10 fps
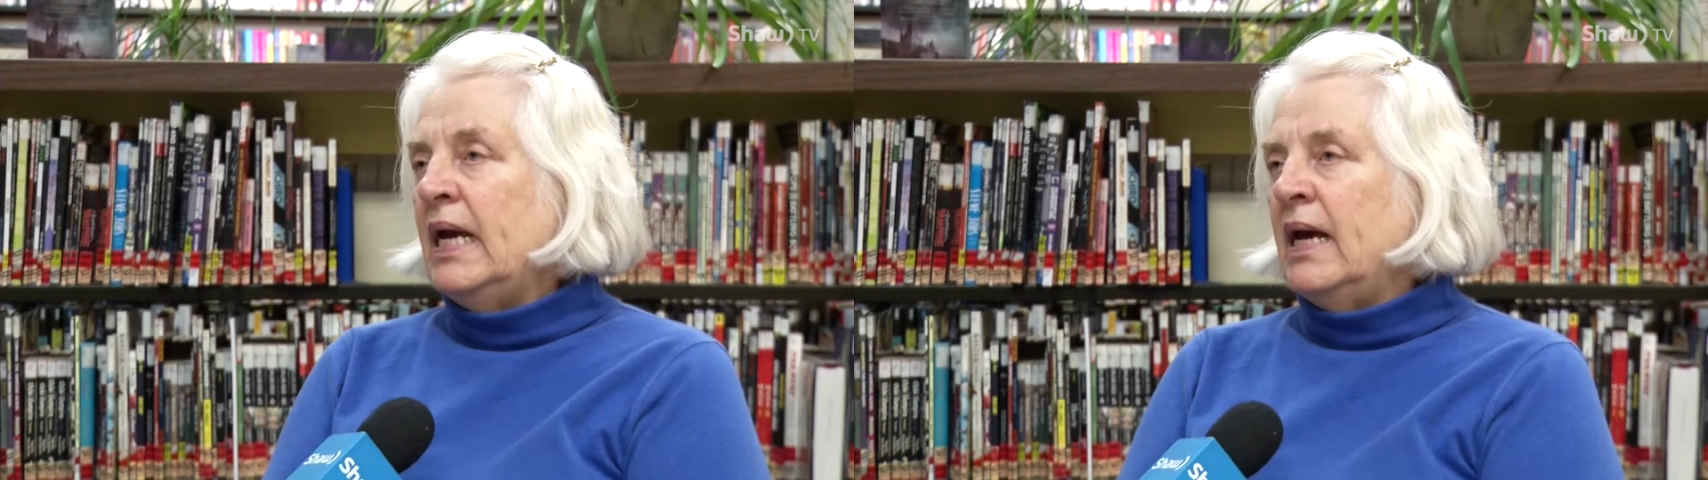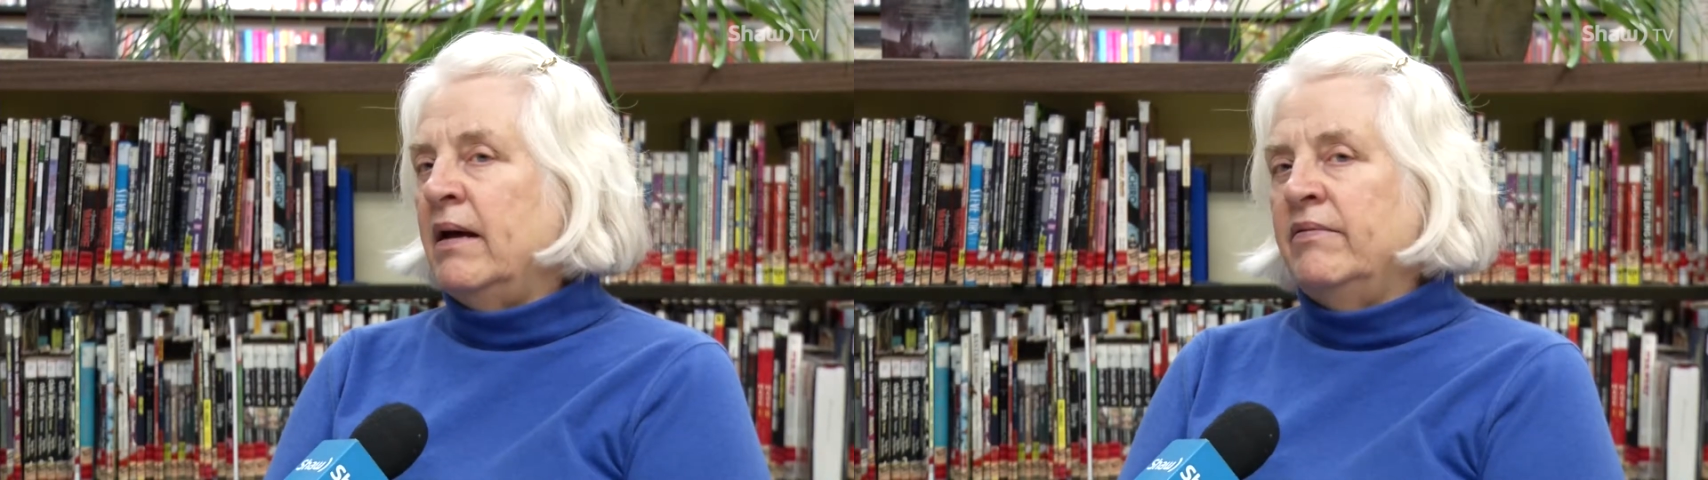
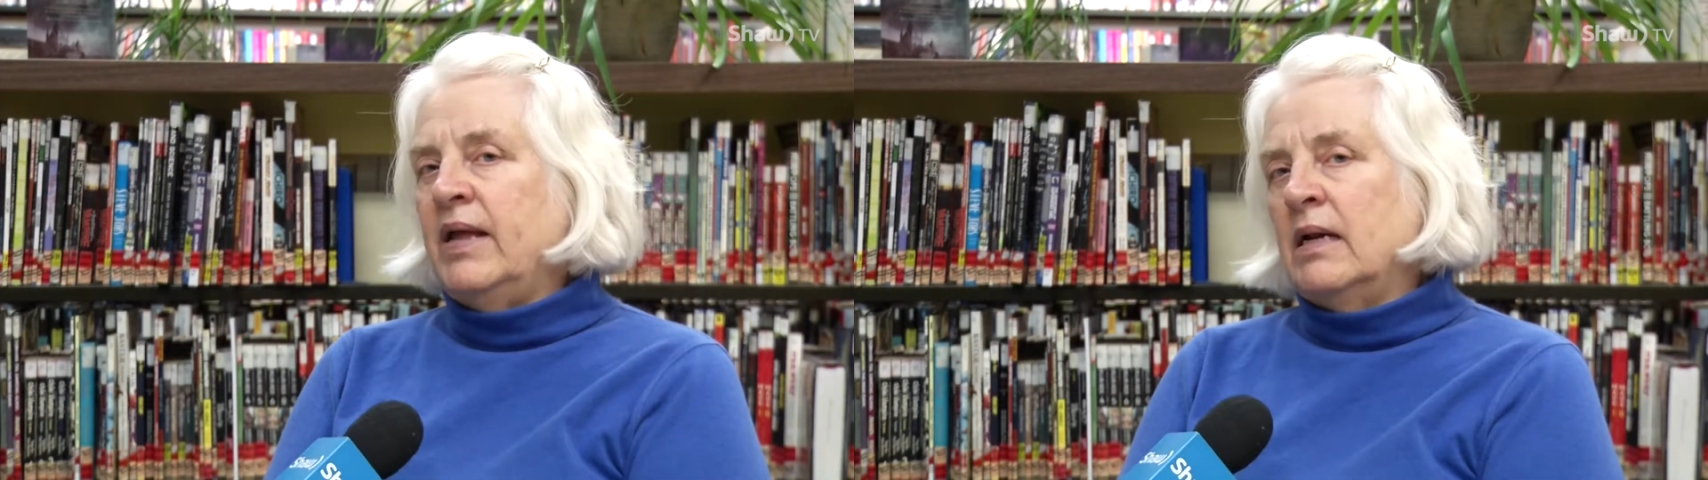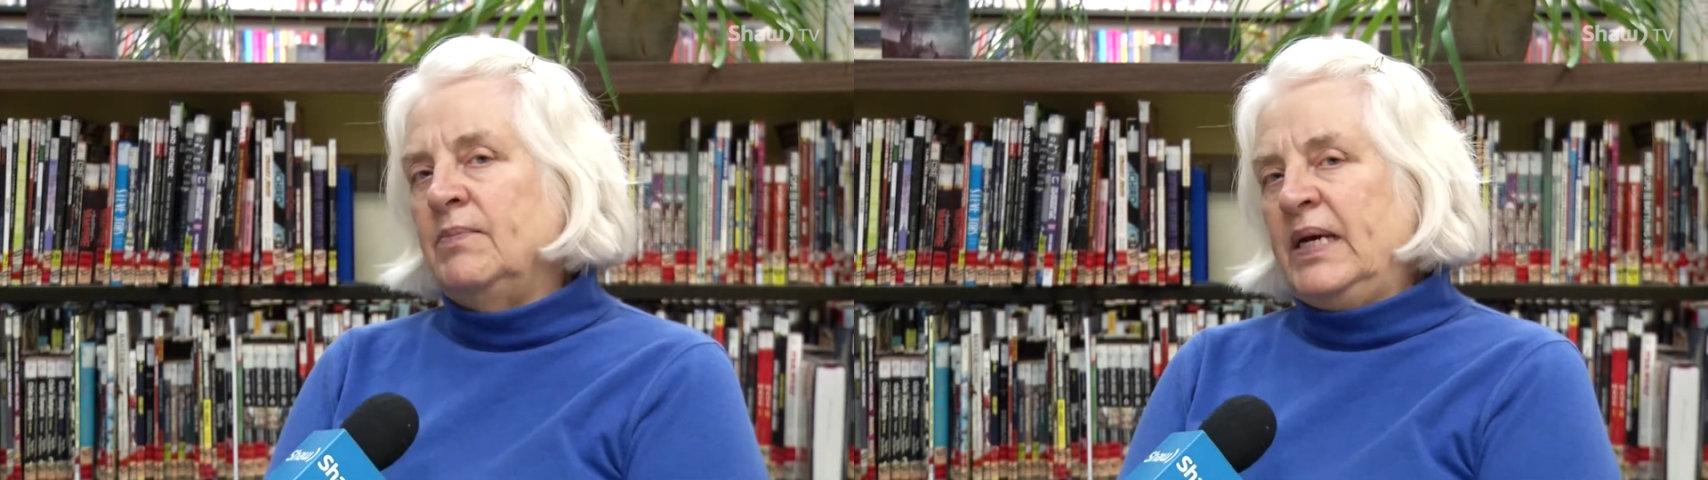and
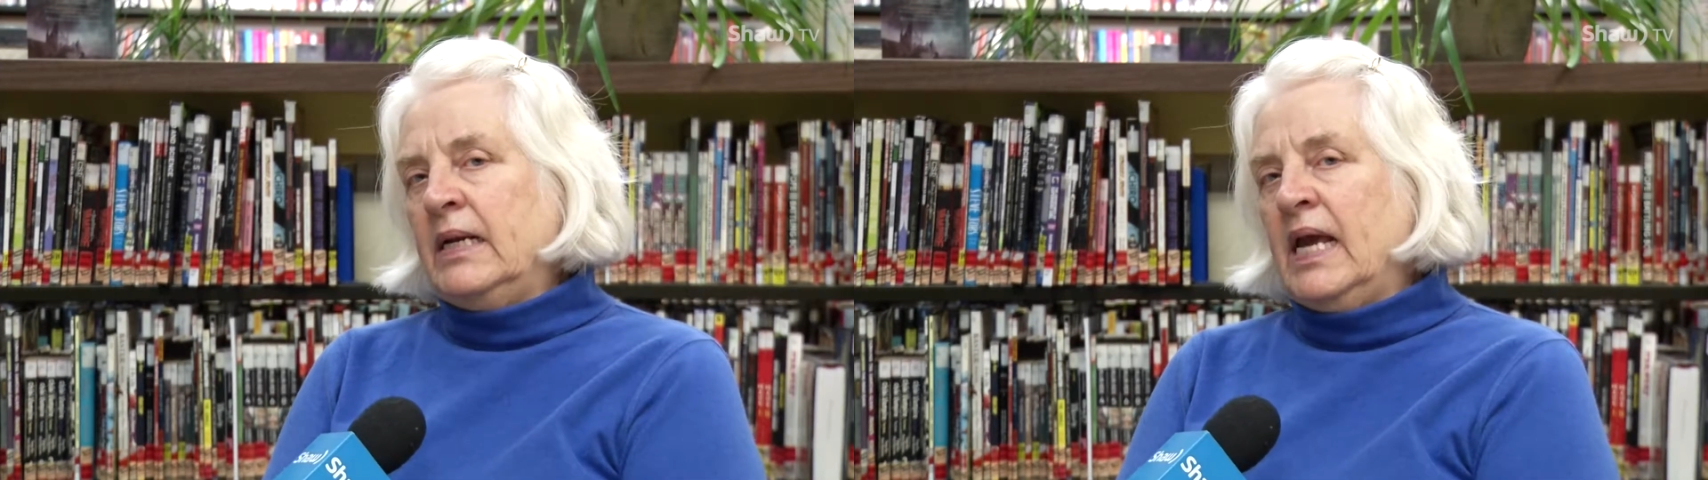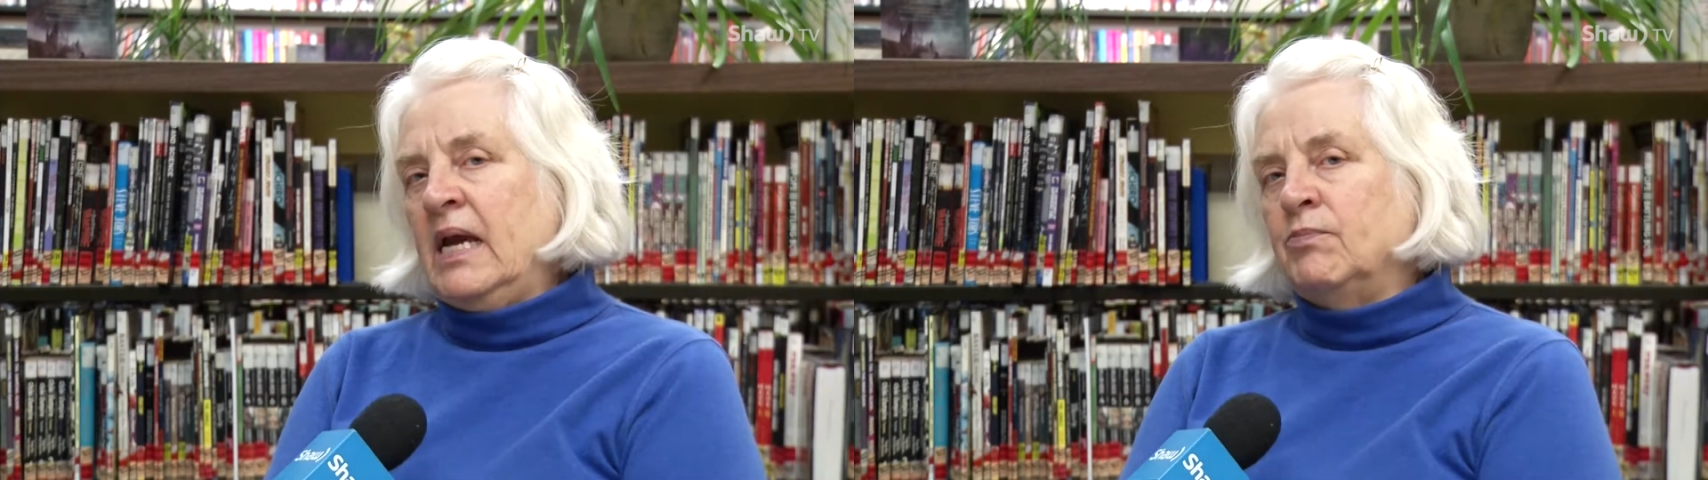that'll be
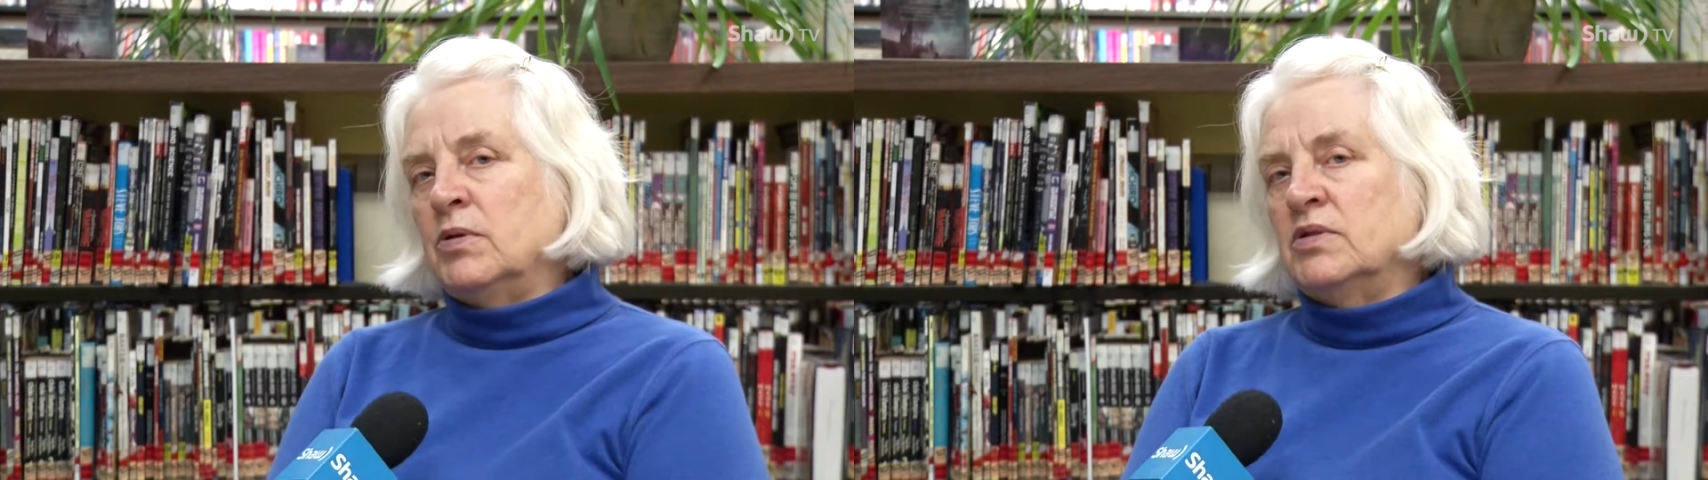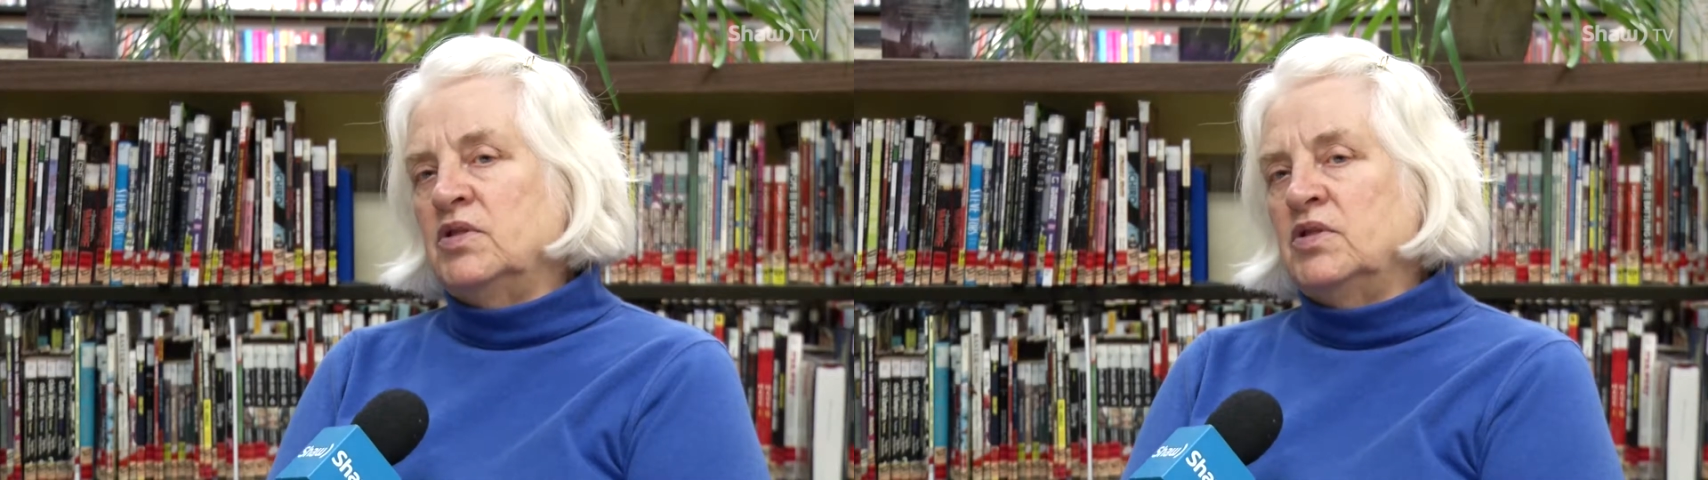in April,